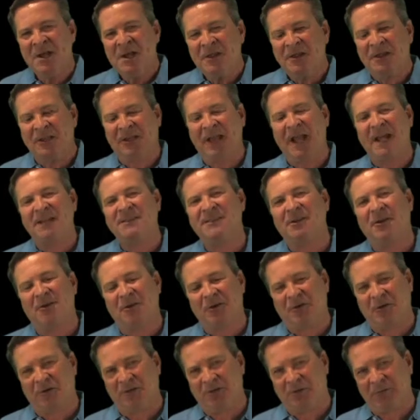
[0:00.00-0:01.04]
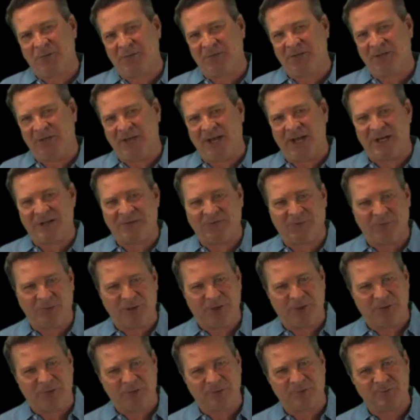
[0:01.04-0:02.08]
The last article that we've attached for
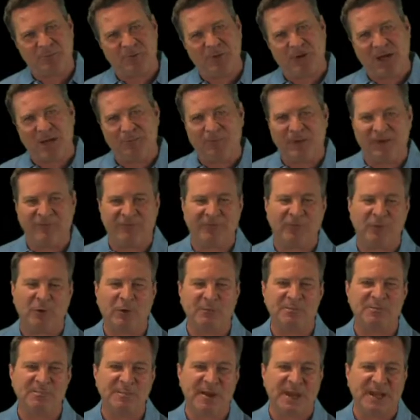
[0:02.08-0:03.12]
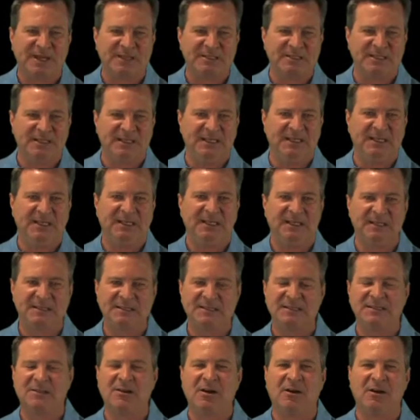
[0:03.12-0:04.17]
you here was put out by Forbes magazine, and
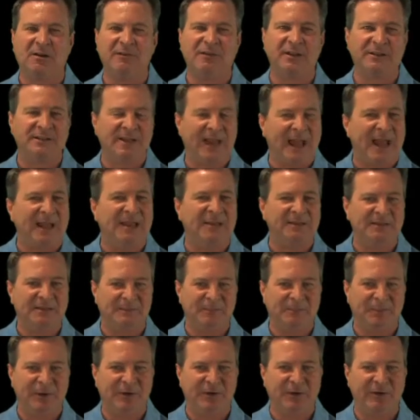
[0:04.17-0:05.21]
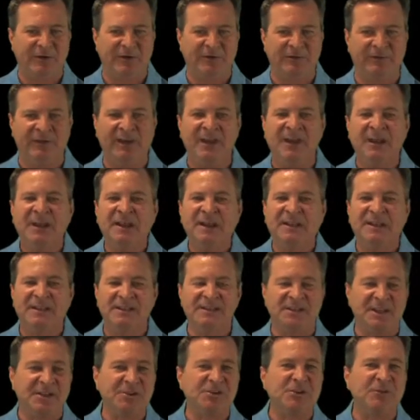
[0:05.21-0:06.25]
it's called The Talent Imperative, the
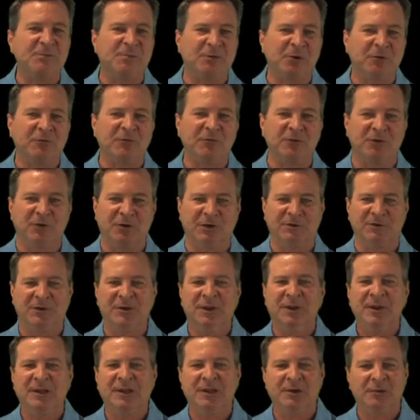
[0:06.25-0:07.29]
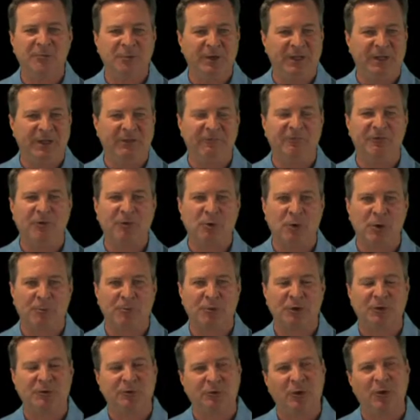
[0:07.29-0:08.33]
Essential but Overlooked Ingredient for
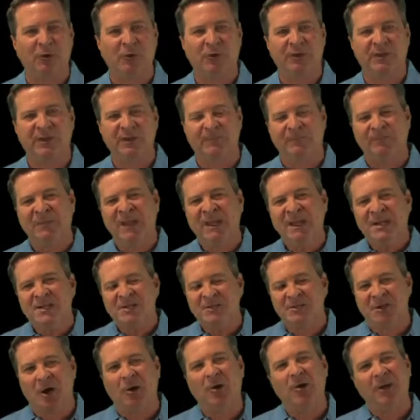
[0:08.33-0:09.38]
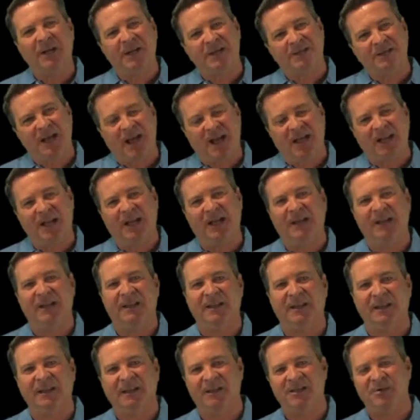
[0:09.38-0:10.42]
Corporate Growth. And Darley is highlighted
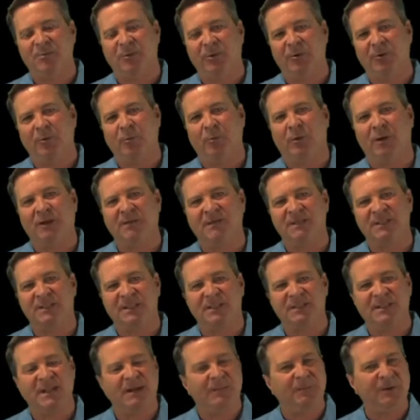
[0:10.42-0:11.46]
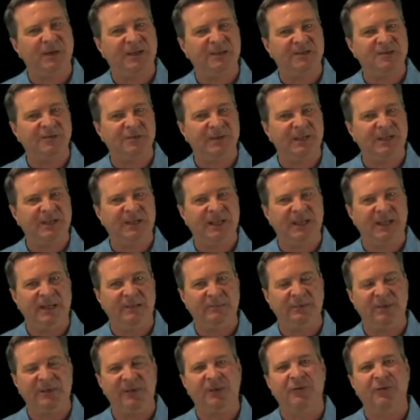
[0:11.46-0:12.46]
in this. We were one of six companies who they came and